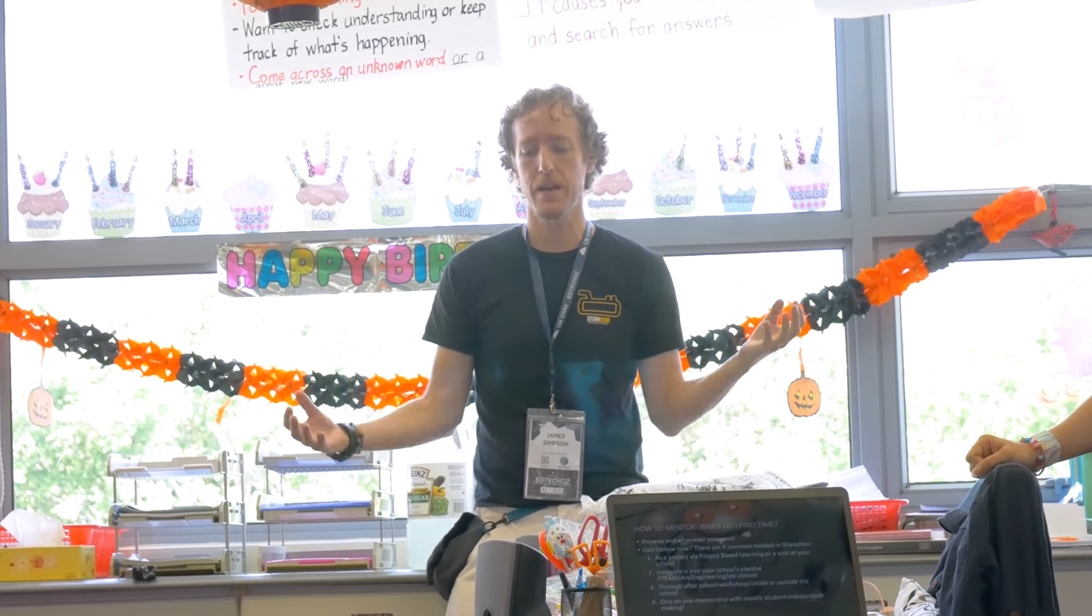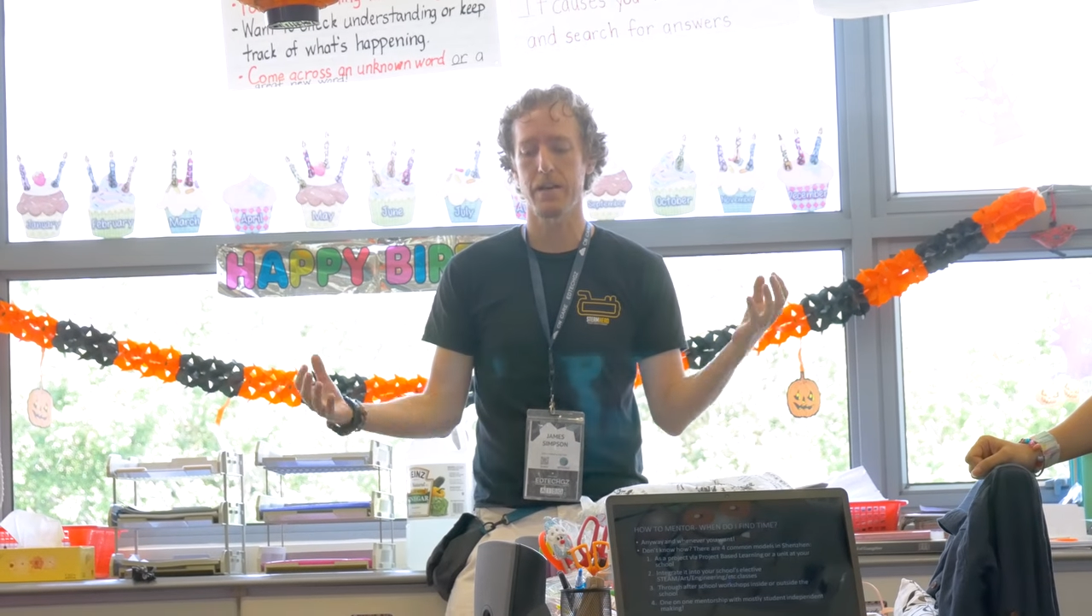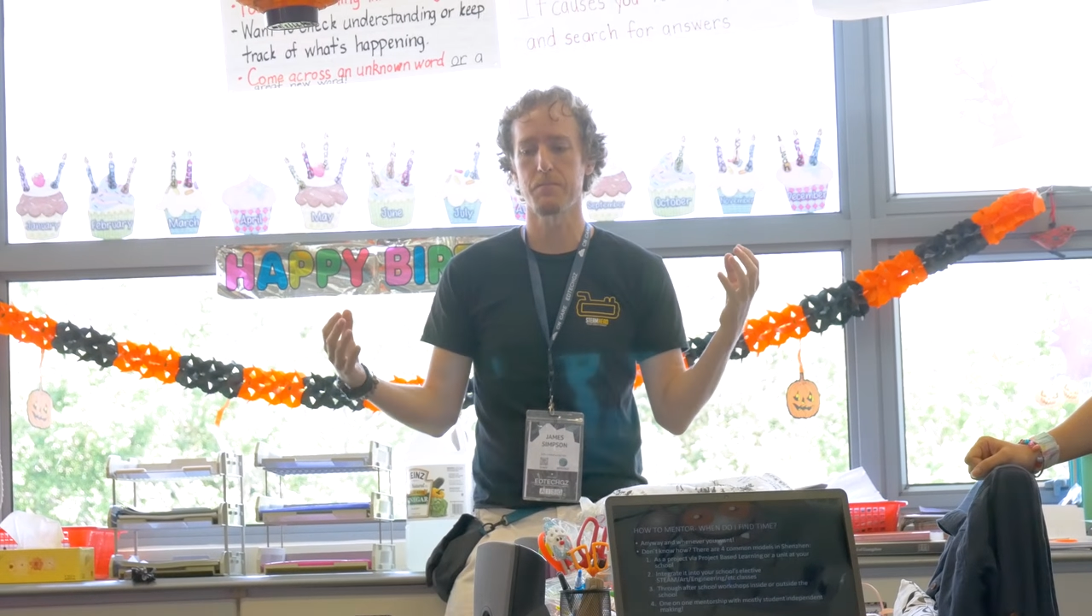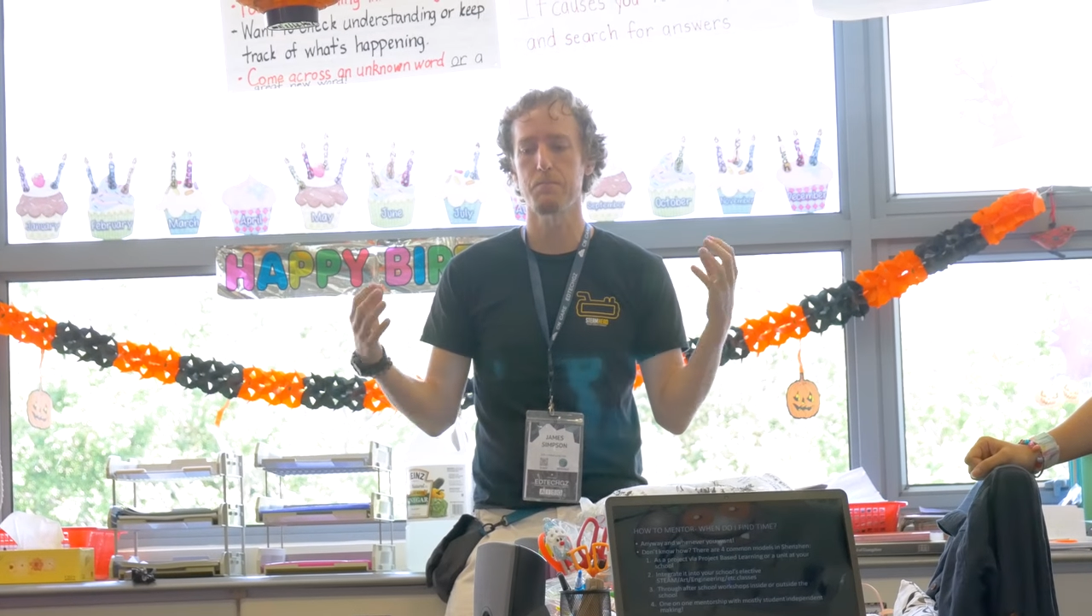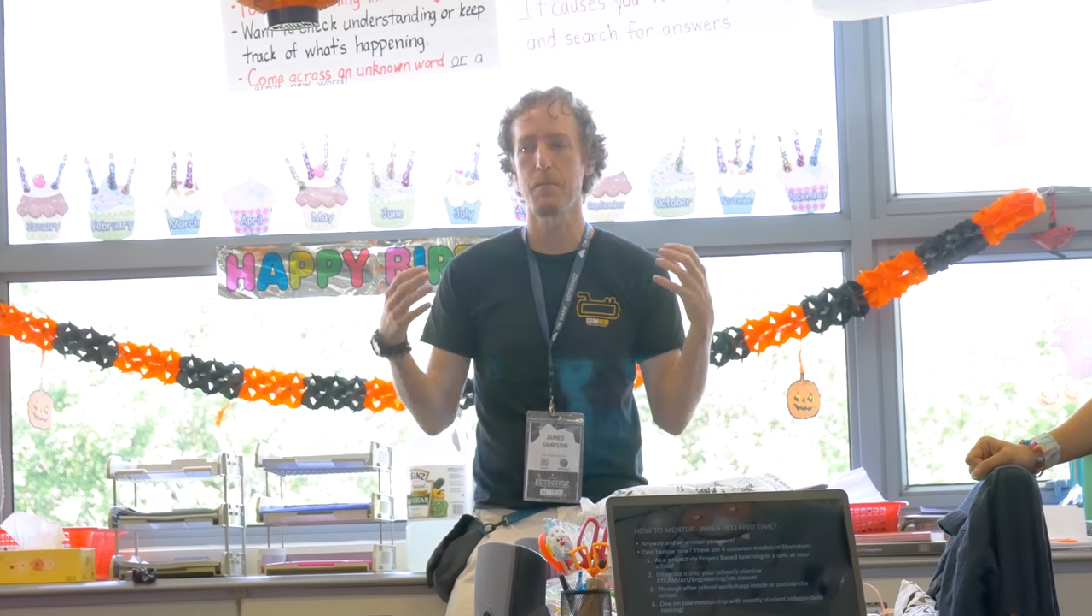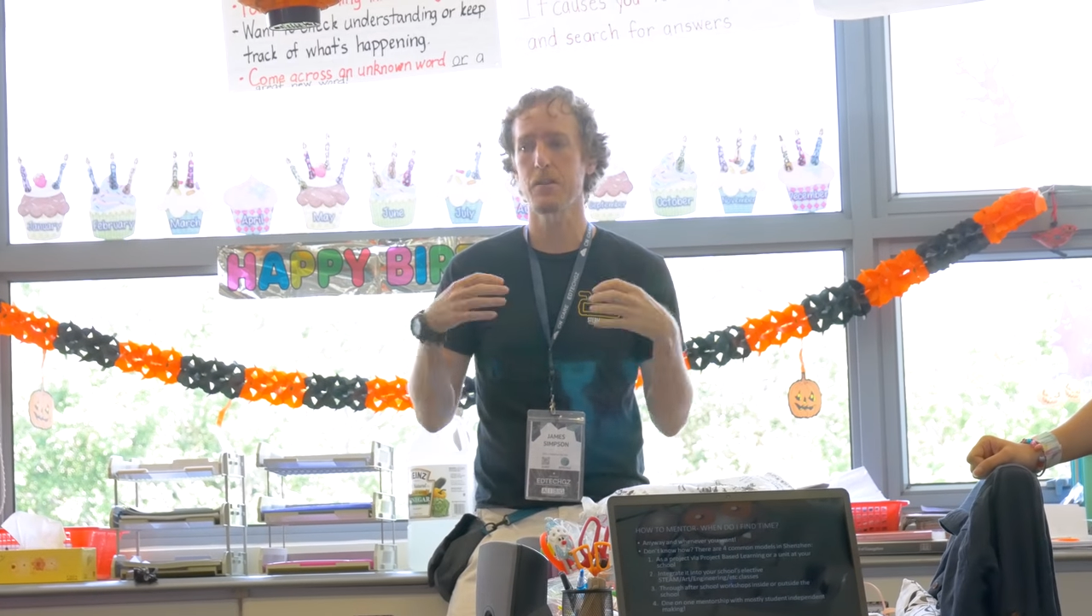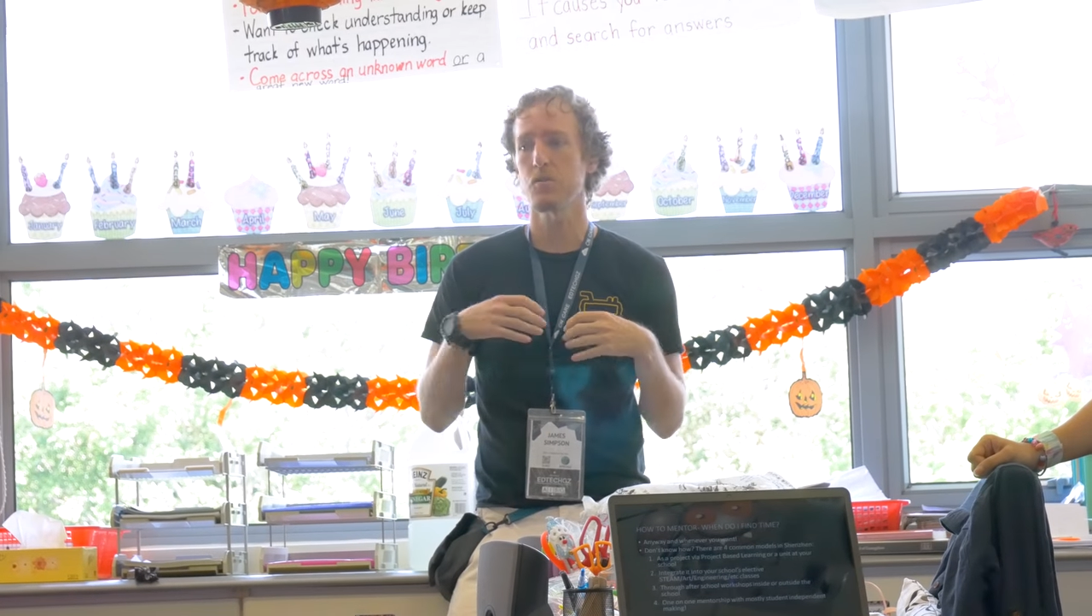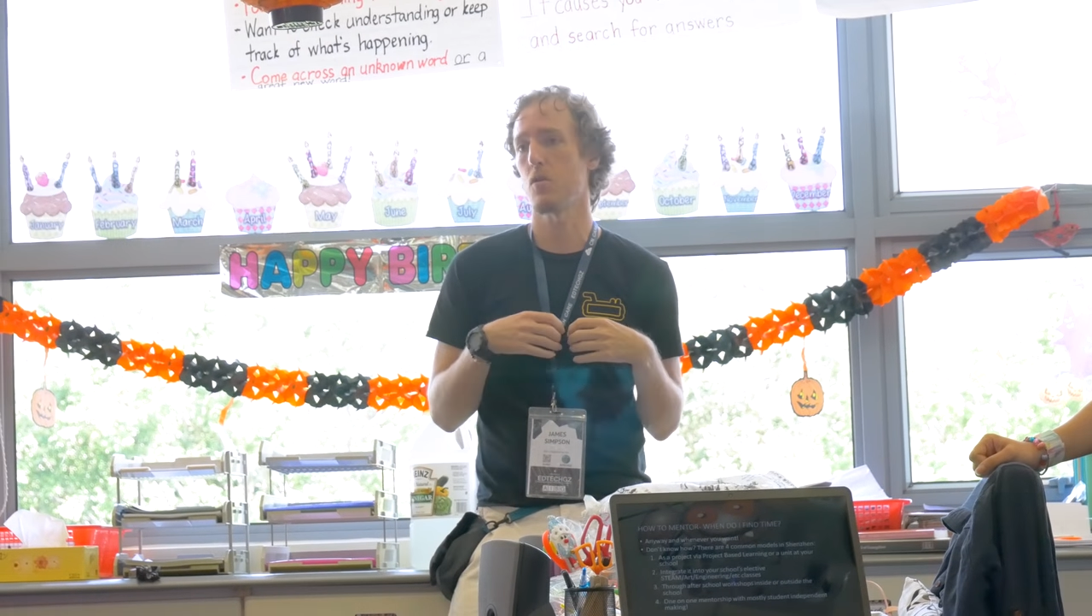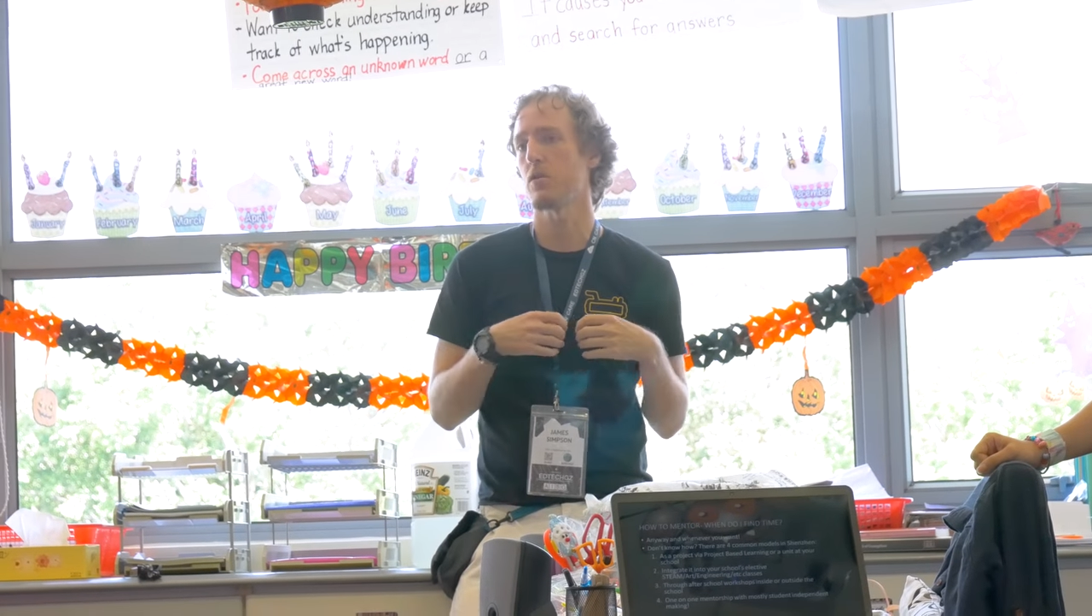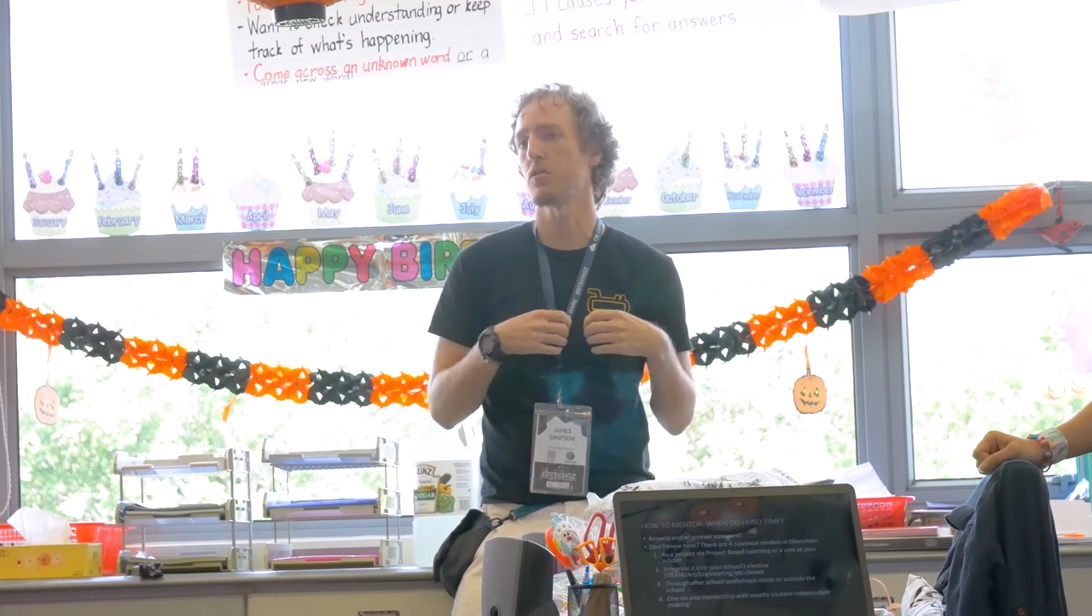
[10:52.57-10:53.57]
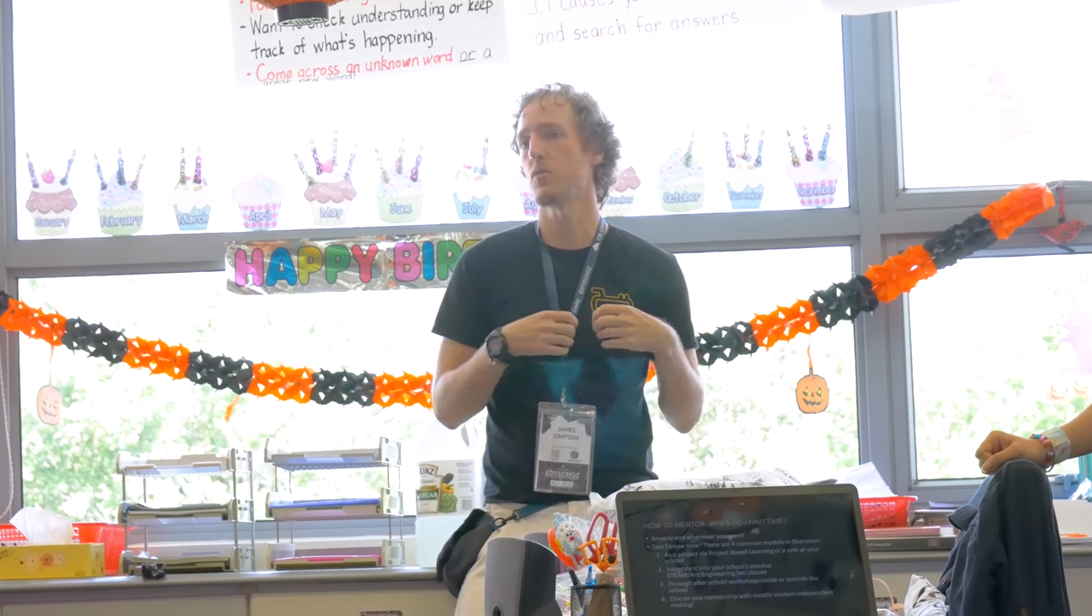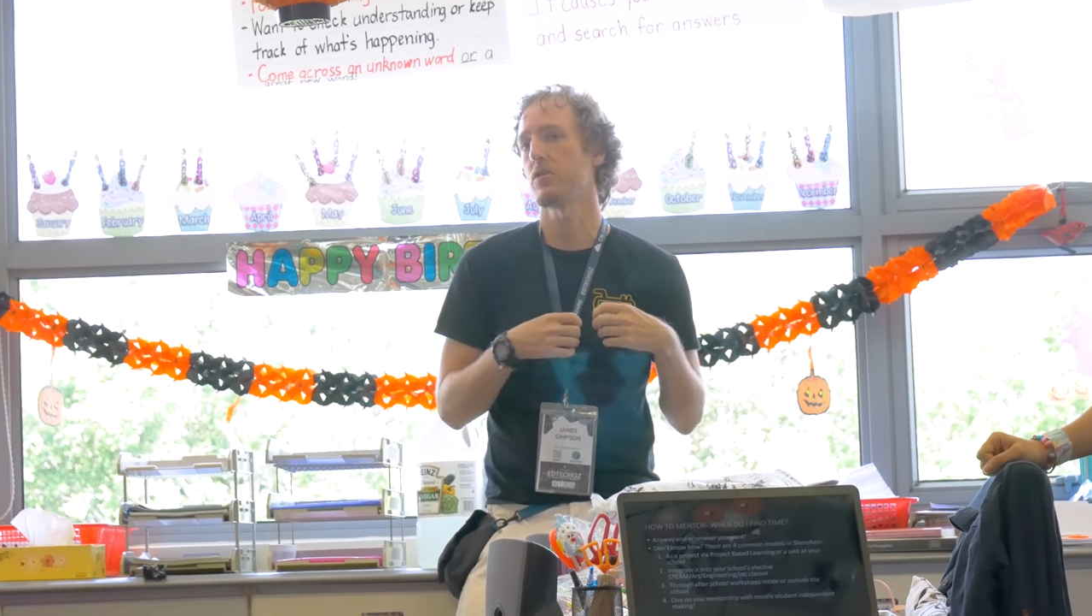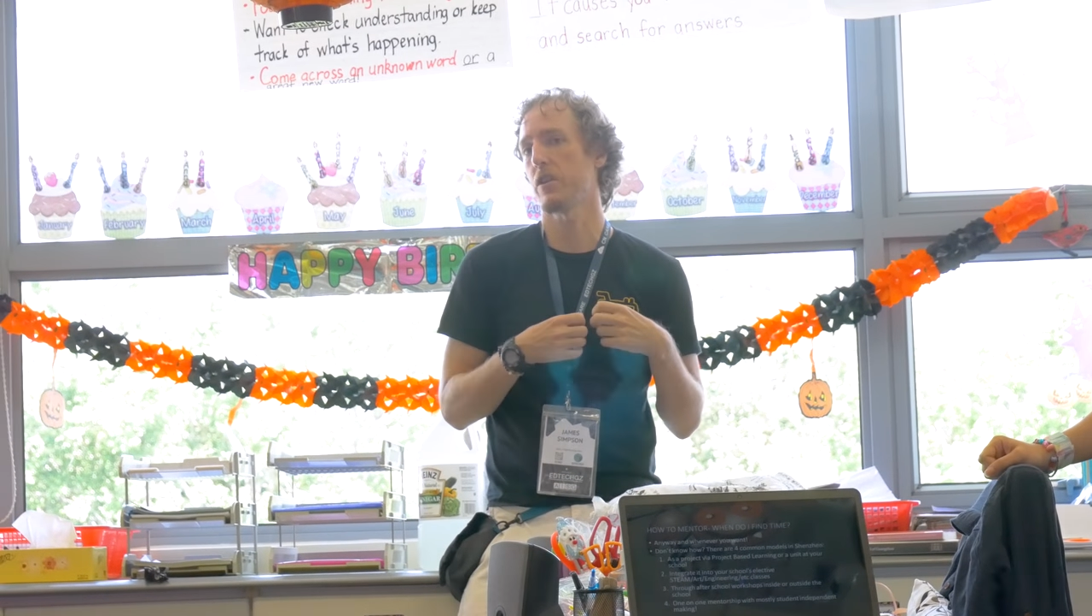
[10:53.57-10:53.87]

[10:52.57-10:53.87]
as mentors would